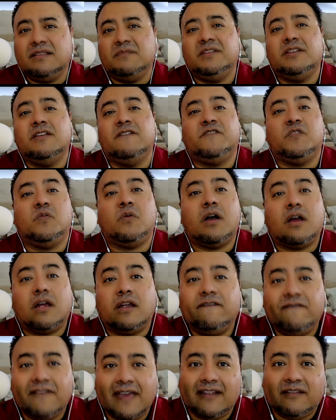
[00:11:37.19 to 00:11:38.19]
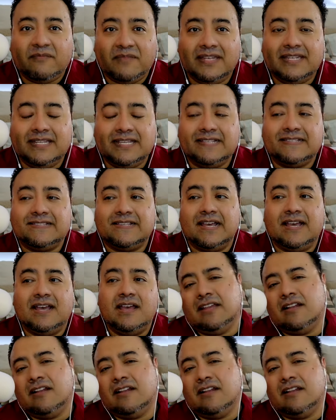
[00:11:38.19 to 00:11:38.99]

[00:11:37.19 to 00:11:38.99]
Let me know if you are a fan of Mandisa.